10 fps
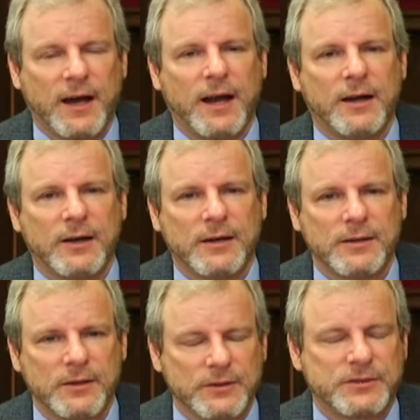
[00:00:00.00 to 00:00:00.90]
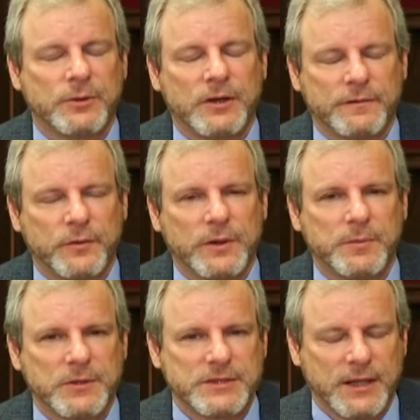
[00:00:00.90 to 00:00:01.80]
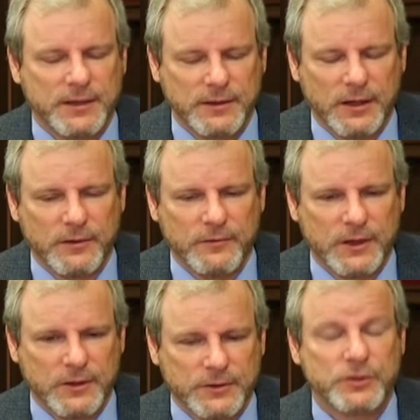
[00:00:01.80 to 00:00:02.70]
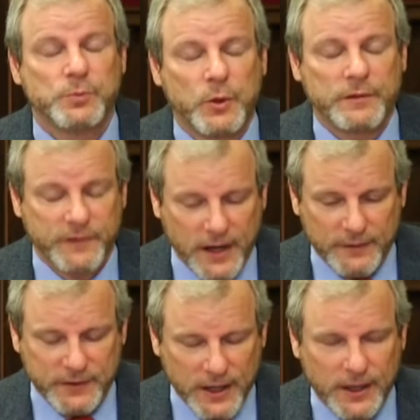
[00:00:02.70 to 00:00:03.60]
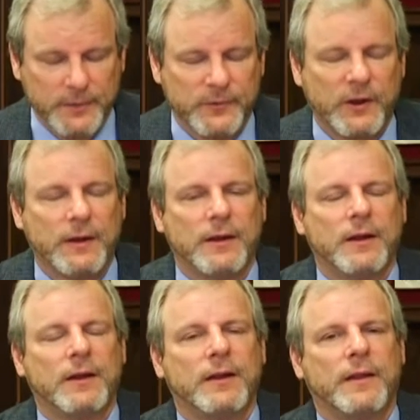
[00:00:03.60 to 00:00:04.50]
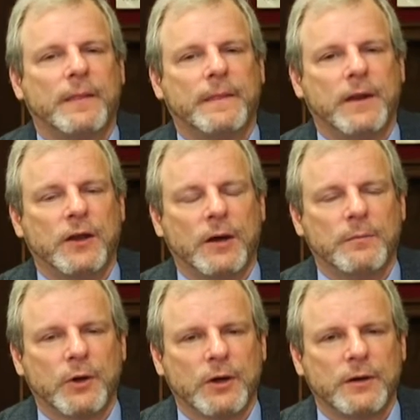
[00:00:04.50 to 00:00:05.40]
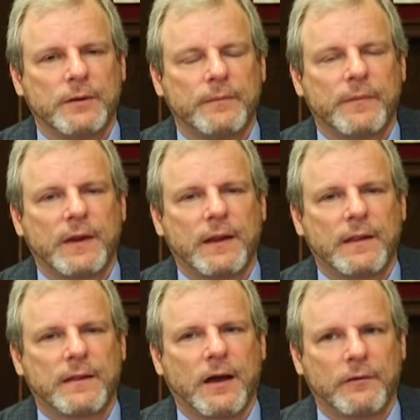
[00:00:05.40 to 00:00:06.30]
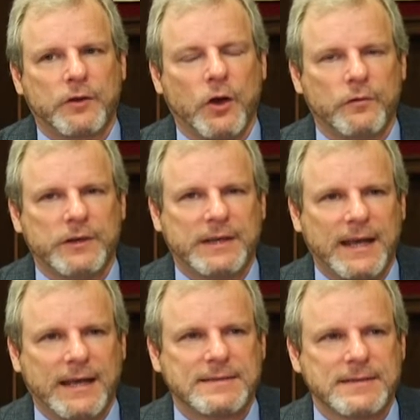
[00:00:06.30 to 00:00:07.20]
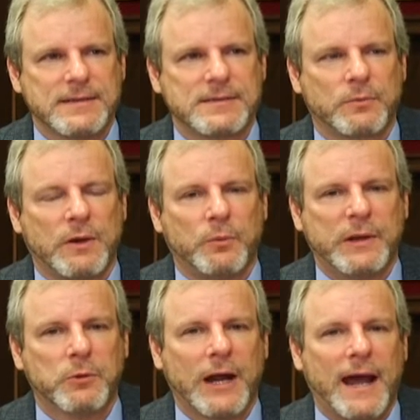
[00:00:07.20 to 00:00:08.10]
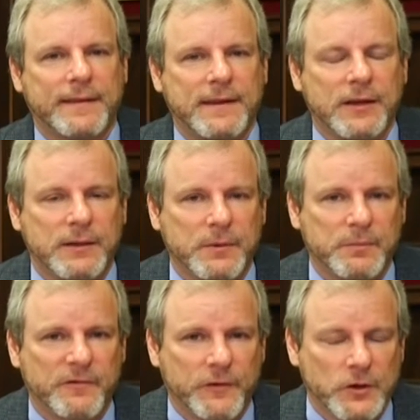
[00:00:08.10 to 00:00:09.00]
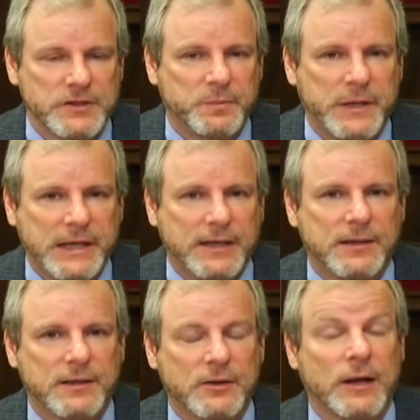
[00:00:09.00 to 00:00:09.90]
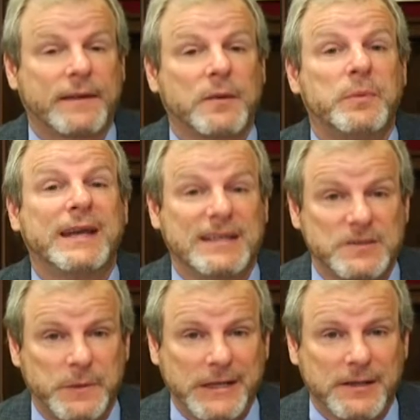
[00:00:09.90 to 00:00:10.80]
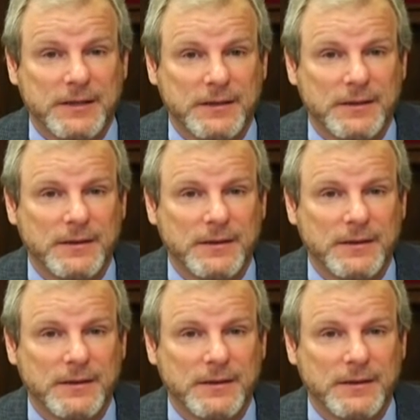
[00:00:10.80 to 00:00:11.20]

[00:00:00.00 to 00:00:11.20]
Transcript: higher, or 240% of, or 2.5 times the number of COVID cases when we were at the first peak, or at the biggest peak.